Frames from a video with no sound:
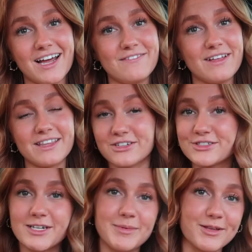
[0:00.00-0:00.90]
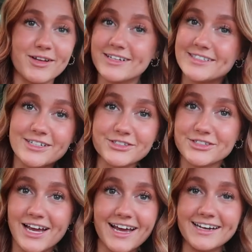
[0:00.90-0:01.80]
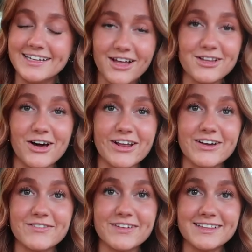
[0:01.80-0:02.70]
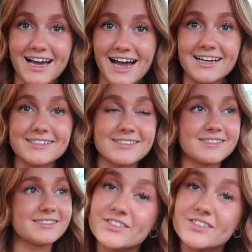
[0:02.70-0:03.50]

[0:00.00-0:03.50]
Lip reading: I feel like there's gonna be a lot of tears shed, a lot of lasts.